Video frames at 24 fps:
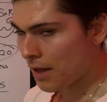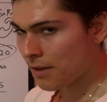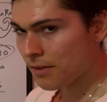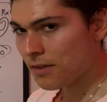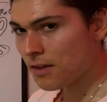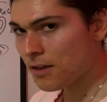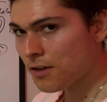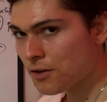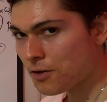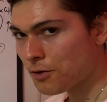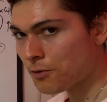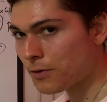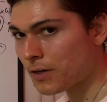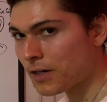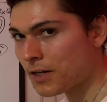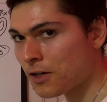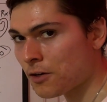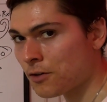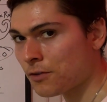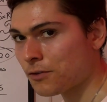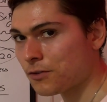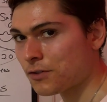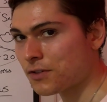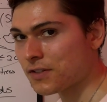think you already
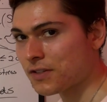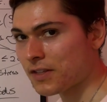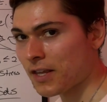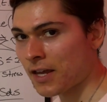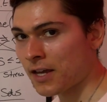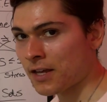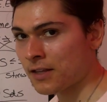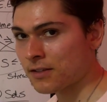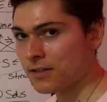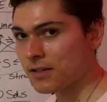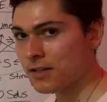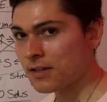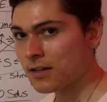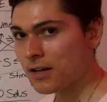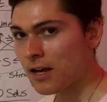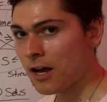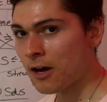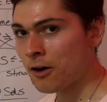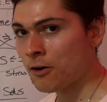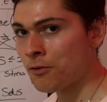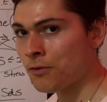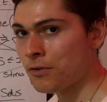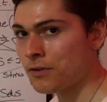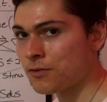understand
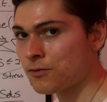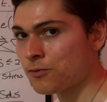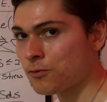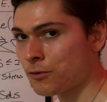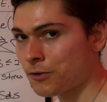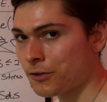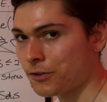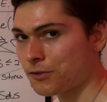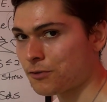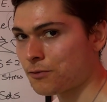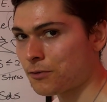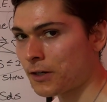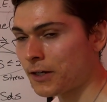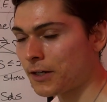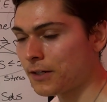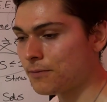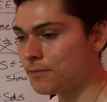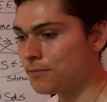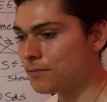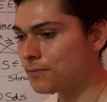how this works, right?